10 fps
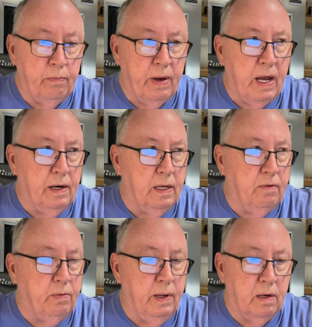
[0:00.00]
bad
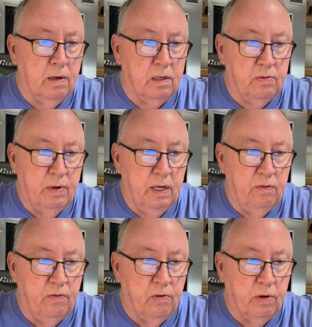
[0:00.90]
enough to be
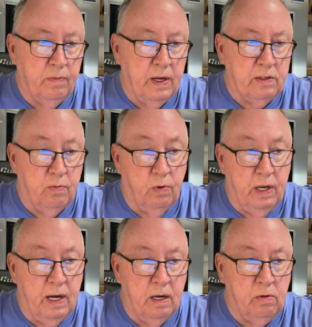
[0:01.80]
incarcerated for. That's the
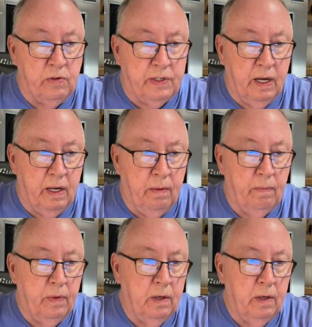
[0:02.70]
way I understand it.